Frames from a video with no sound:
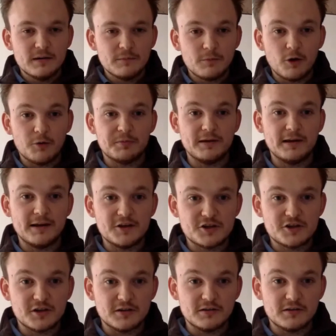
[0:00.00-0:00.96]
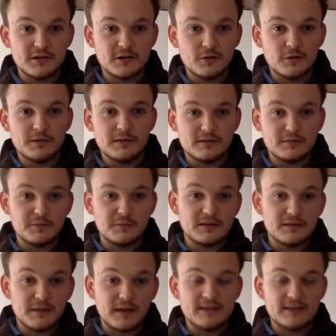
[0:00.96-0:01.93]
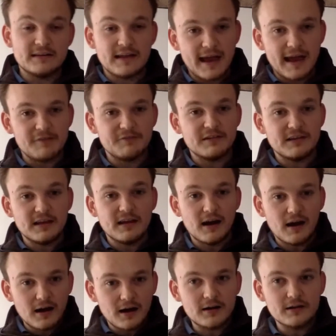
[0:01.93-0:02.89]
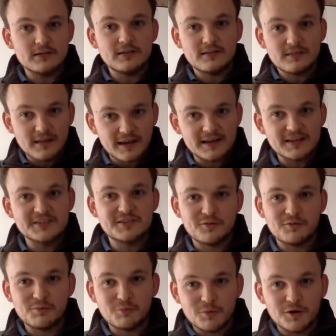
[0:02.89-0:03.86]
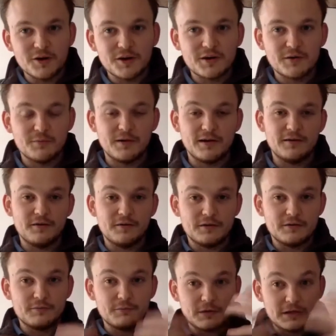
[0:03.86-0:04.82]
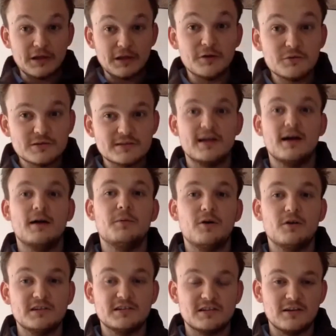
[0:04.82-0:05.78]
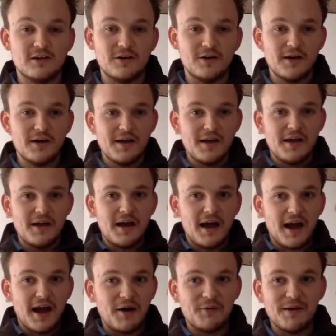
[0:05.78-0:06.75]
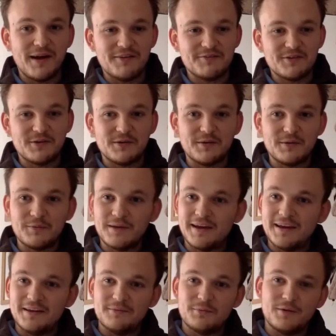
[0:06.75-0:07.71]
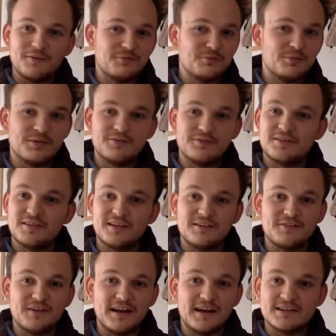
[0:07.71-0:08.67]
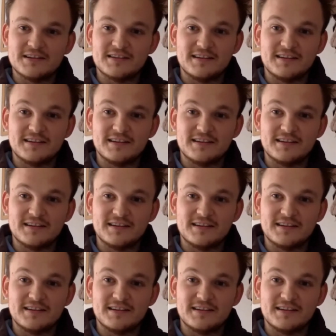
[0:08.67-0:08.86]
population. We demanded heavy, hard days of work where we used our bodies a lot. However, with the advance